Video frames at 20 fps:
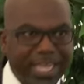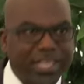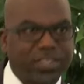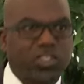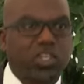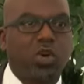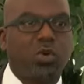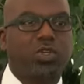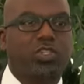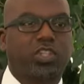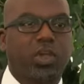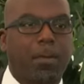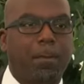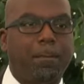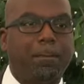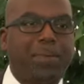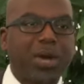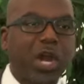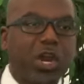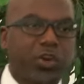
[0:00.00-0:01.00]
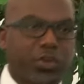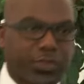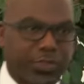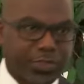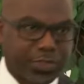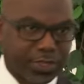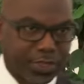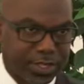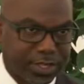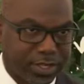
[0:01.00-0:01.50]
is going to
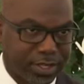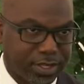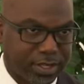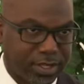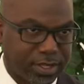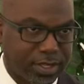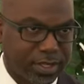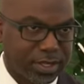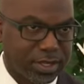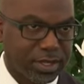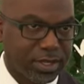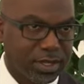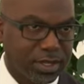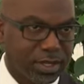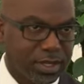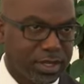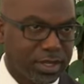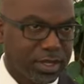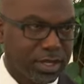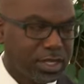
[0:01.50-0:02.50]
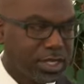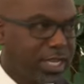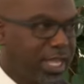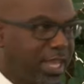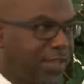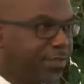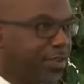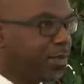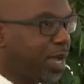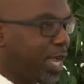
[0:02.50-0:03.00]
birth
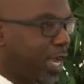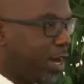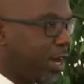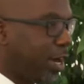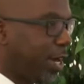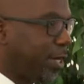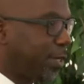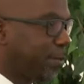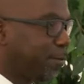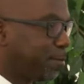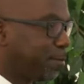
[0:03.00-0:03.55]
love in my heart.